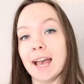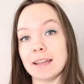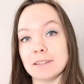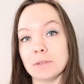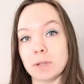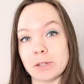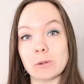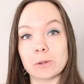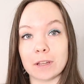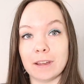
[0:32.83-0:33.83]
and which
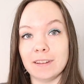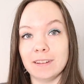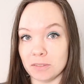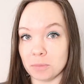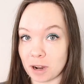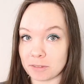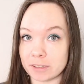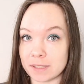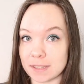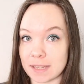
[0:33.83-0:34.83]
order of
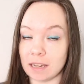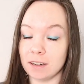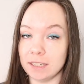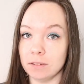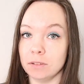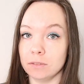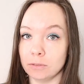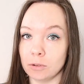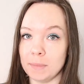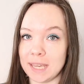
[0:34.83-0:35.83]
preference they are in
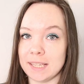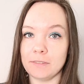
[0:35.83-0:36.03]
for me.